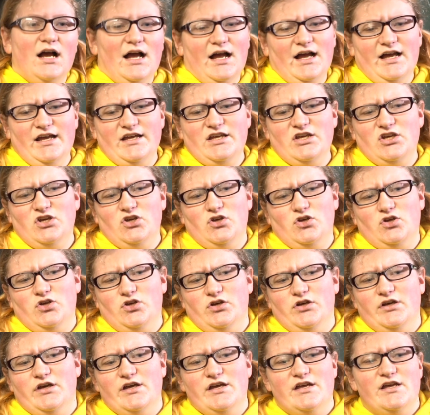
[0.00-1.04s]
I
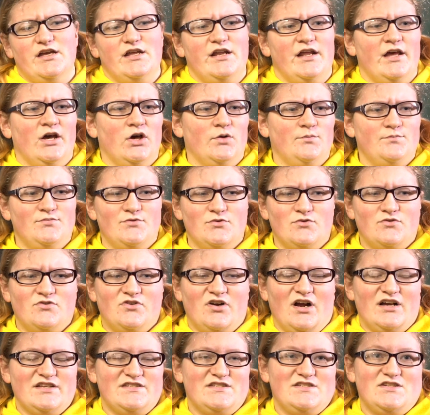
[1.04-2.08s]
could help you
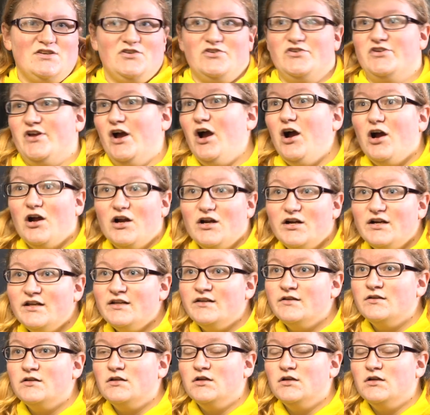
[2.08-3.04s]
cross your yard.